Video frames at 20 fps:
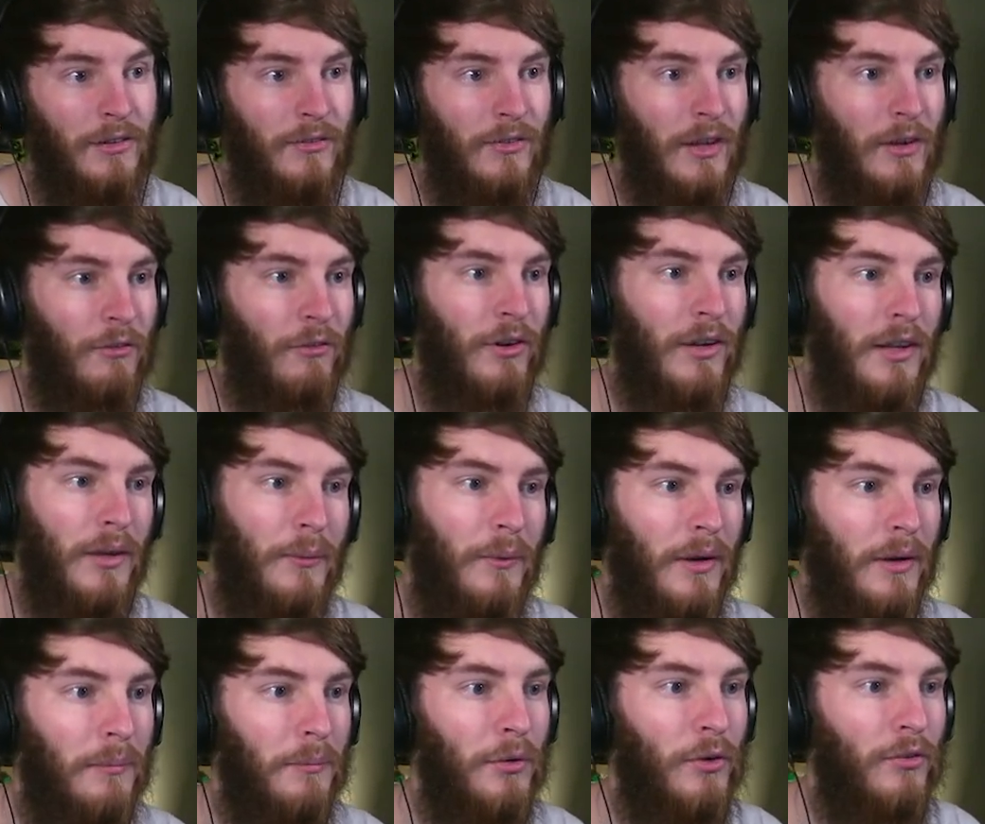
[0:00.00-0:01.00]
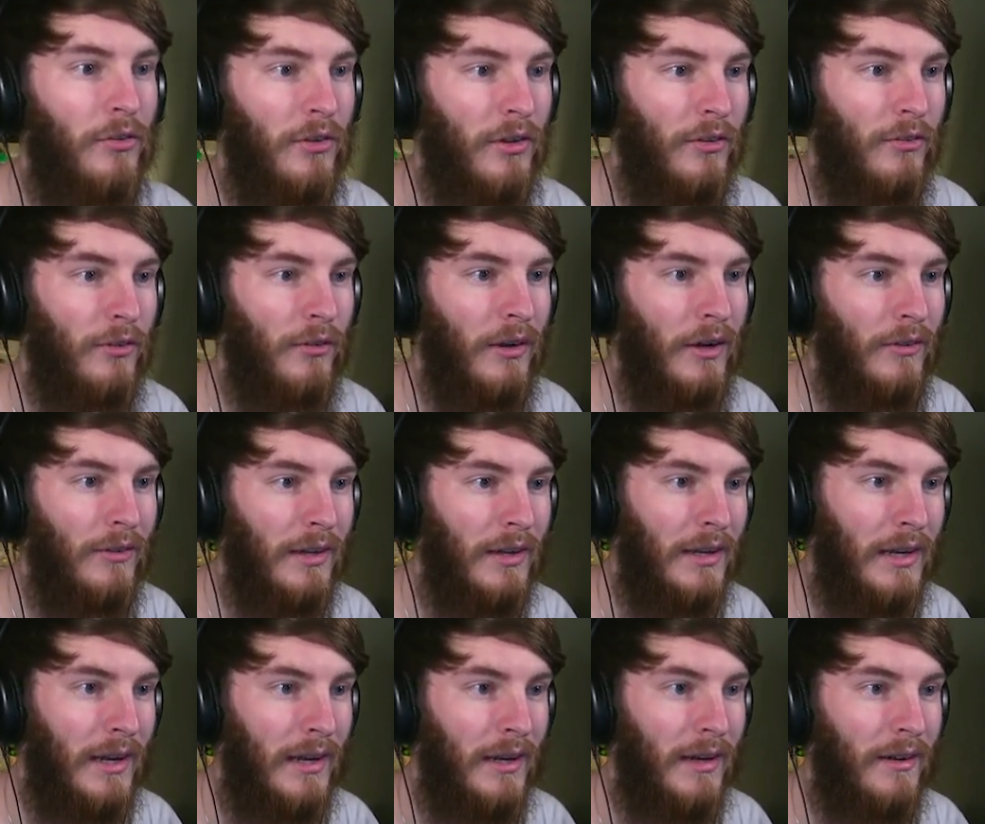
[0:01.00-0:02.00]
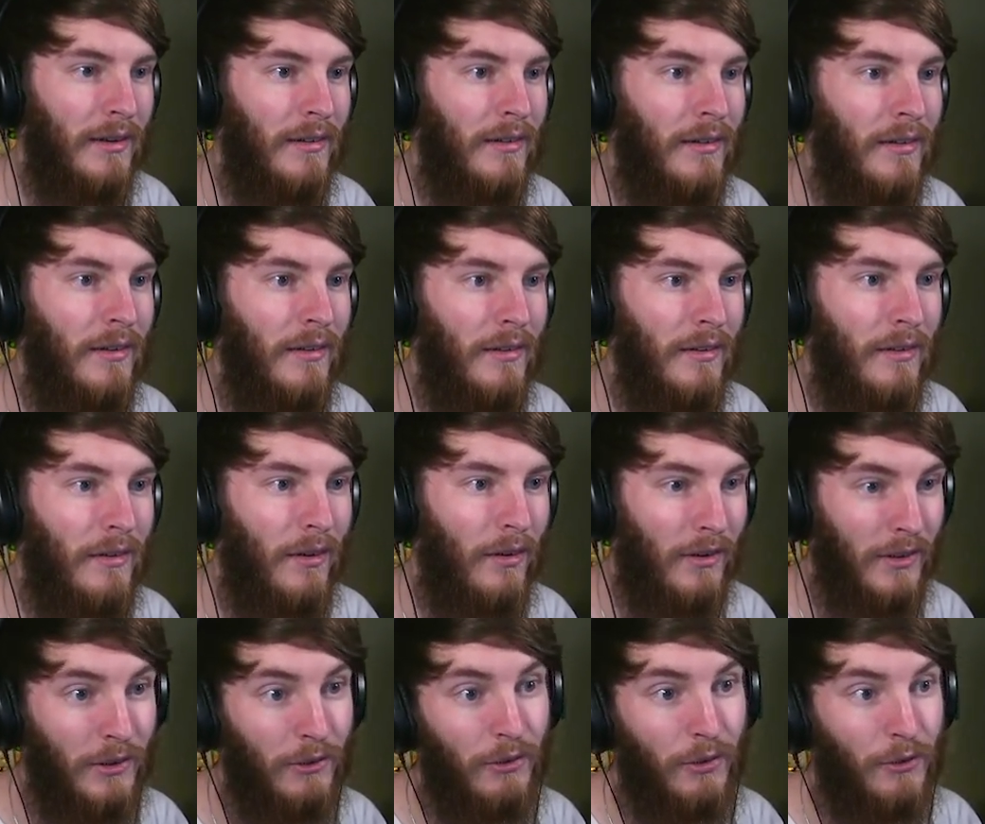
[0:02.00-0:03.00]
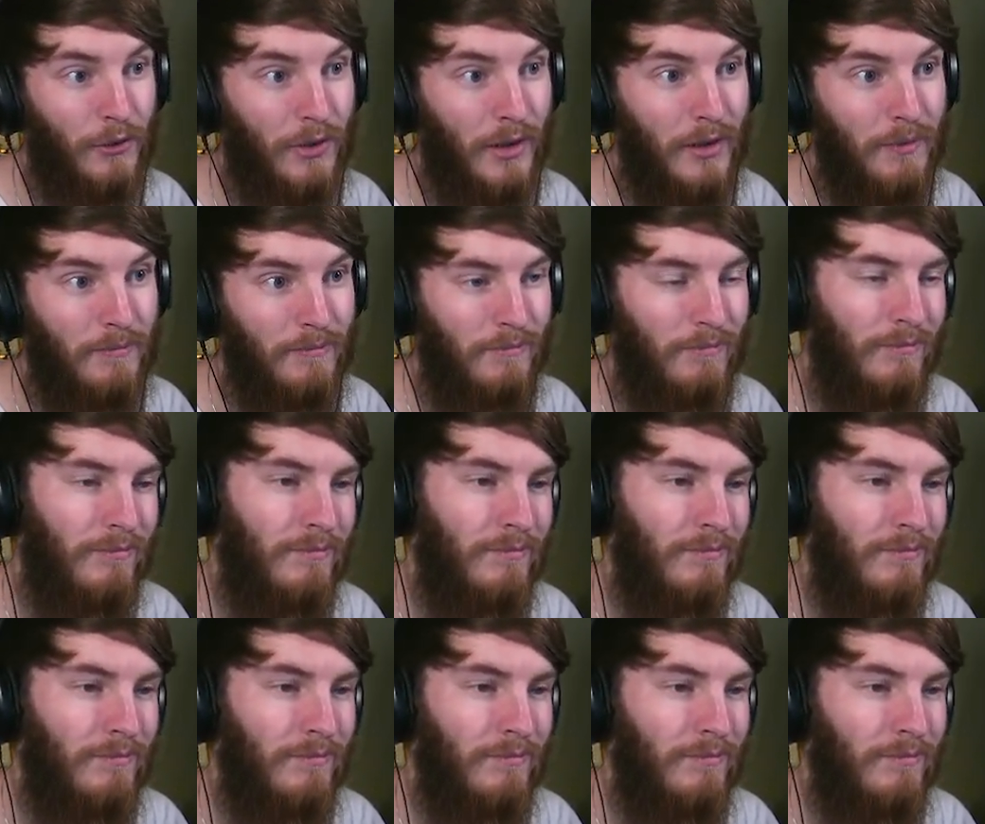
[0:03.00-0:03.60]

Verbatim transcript: If they really want to move stuff around, they can on their own time.